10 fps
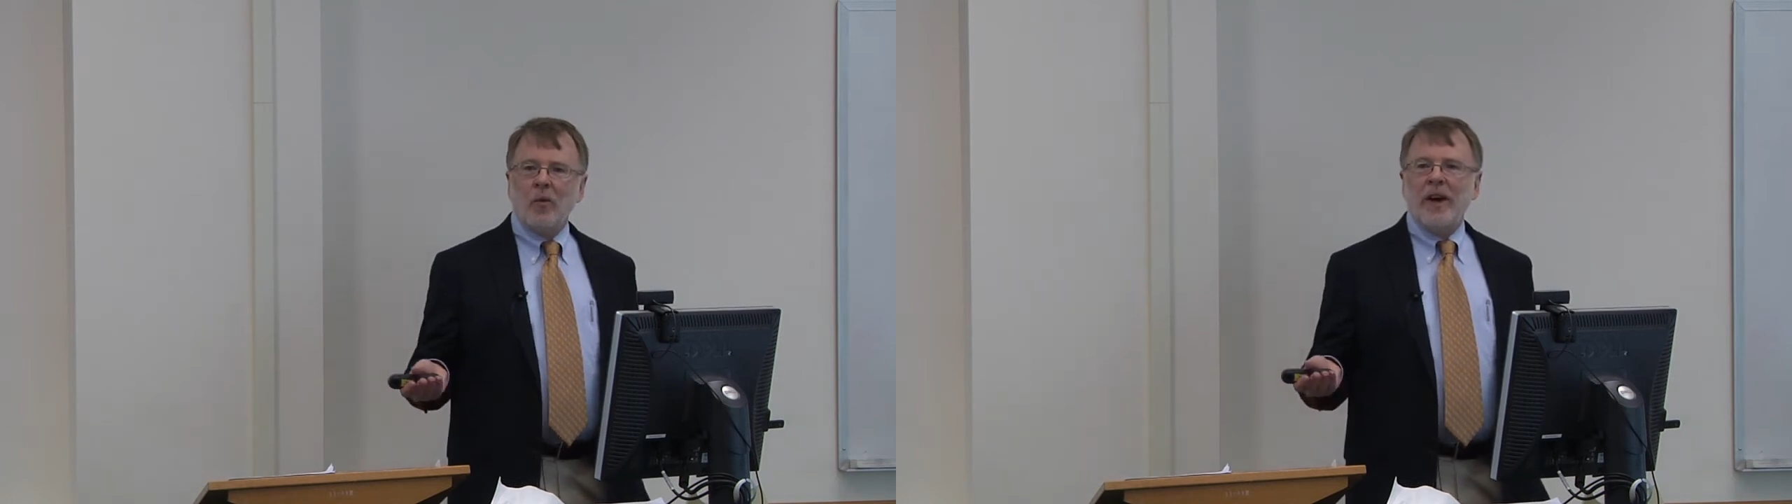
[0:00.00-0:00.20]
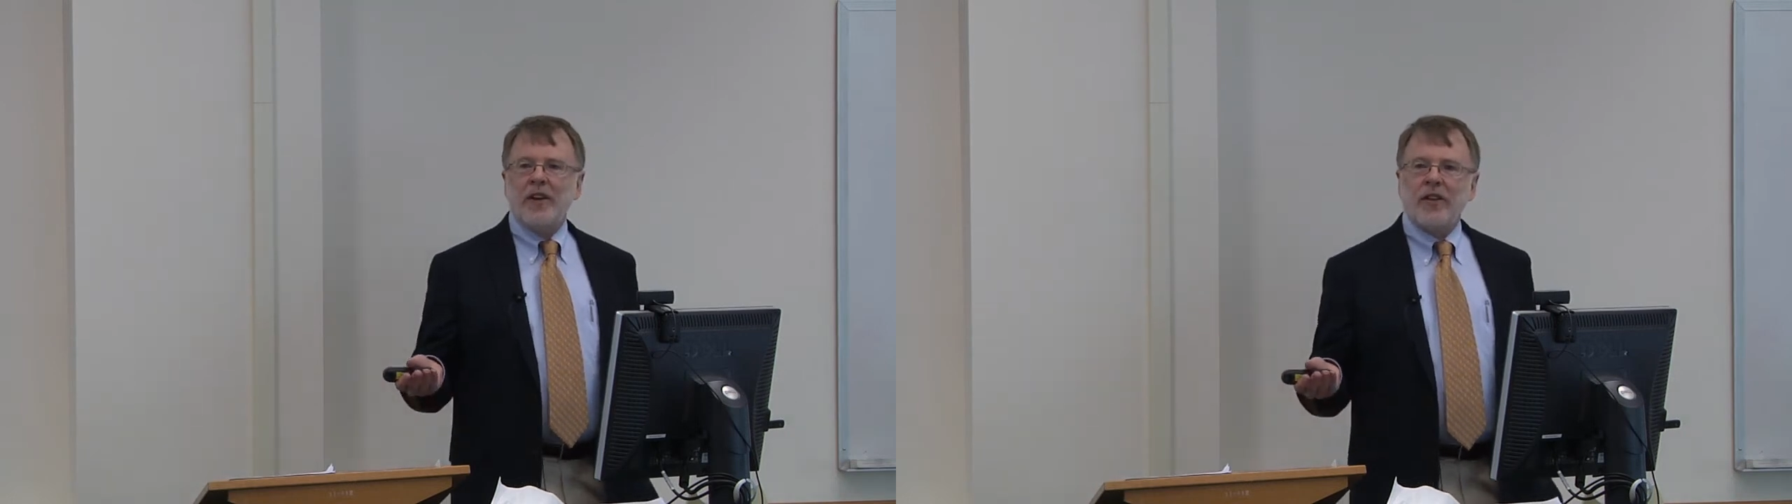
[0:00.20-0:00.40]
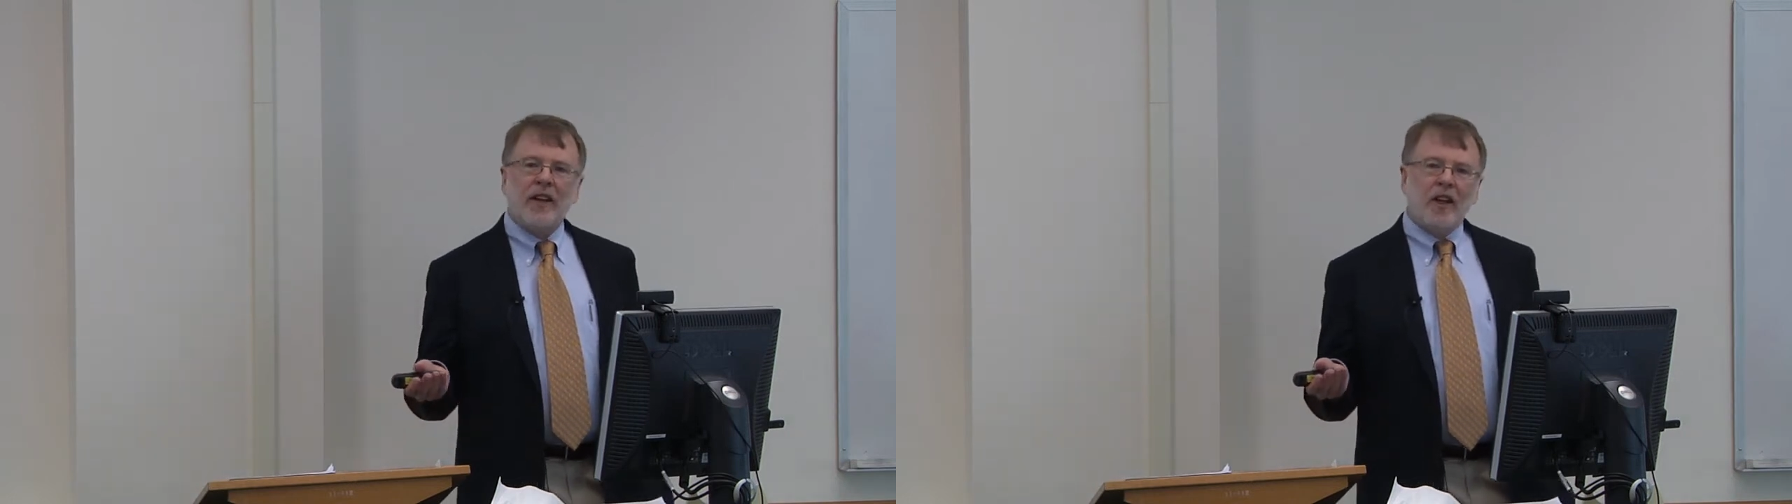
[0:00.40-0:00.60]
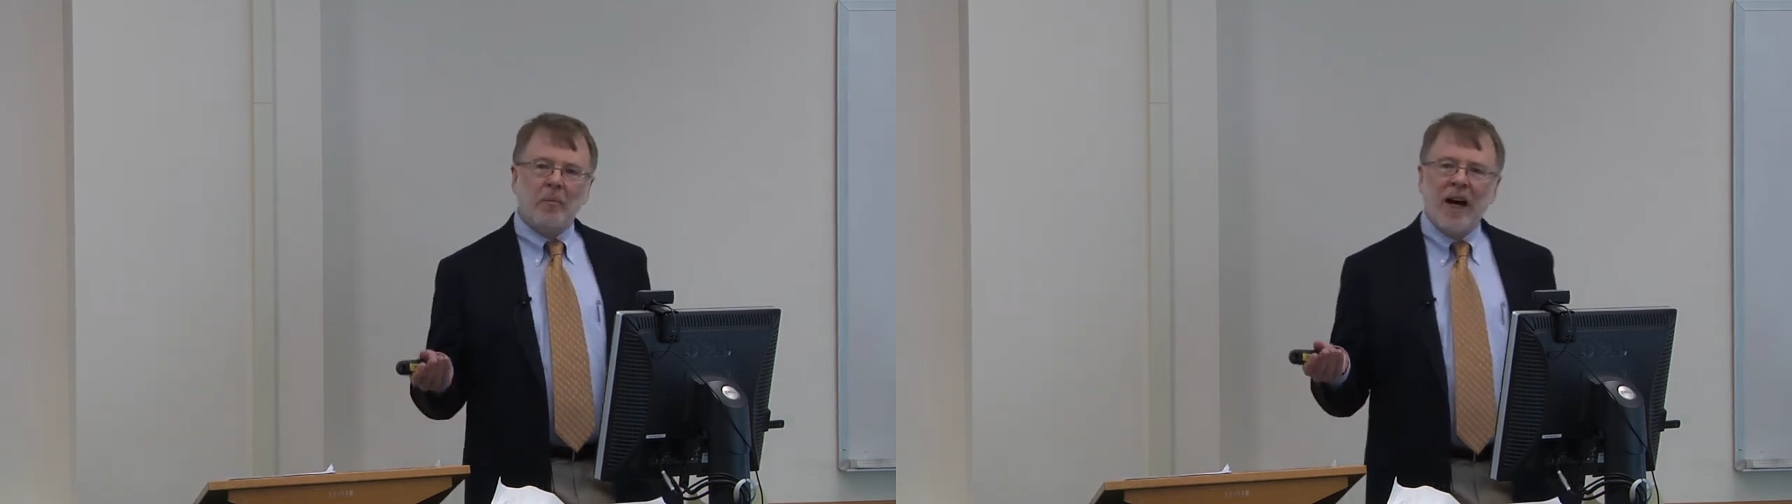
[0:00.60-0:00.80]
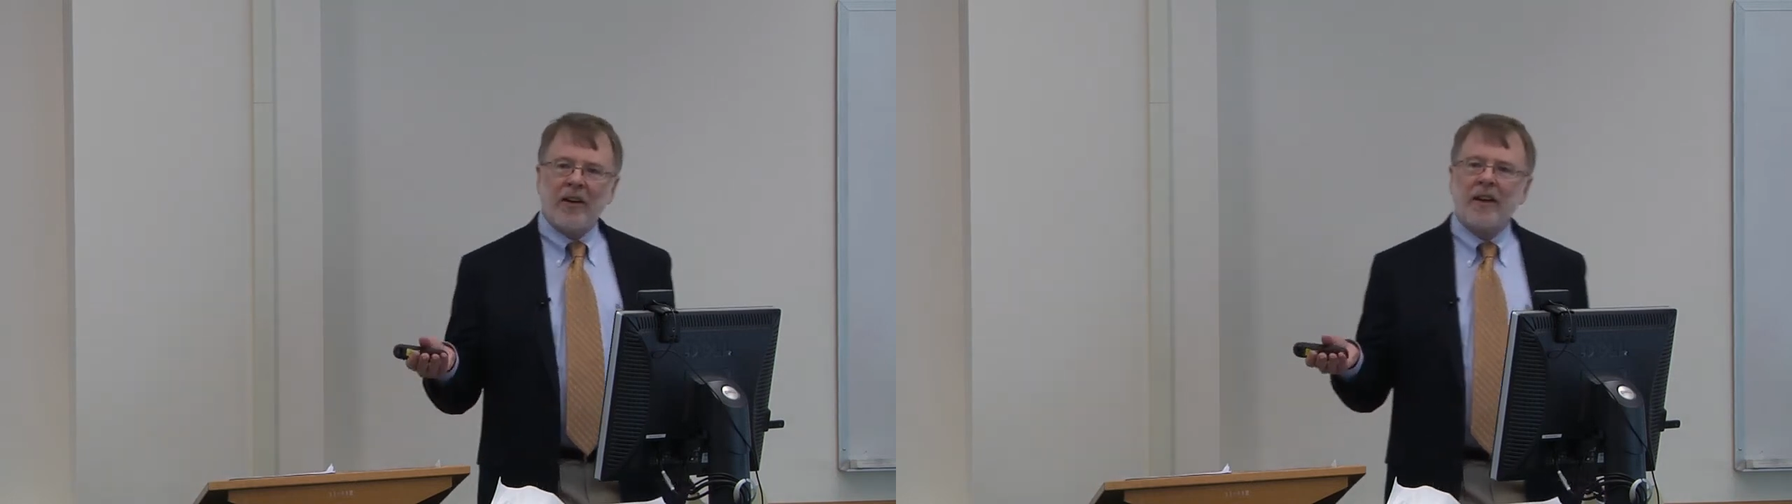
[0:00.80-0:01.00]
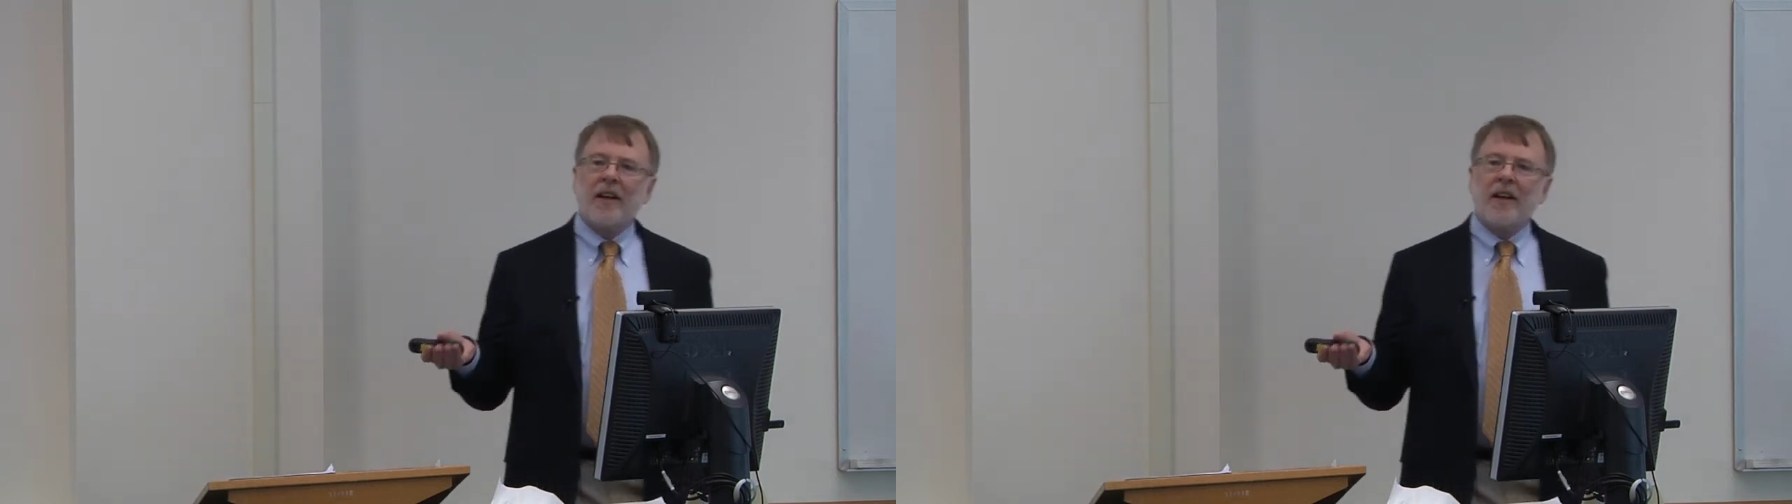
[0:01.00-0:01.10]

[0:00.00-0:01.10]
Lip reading: way to think about it,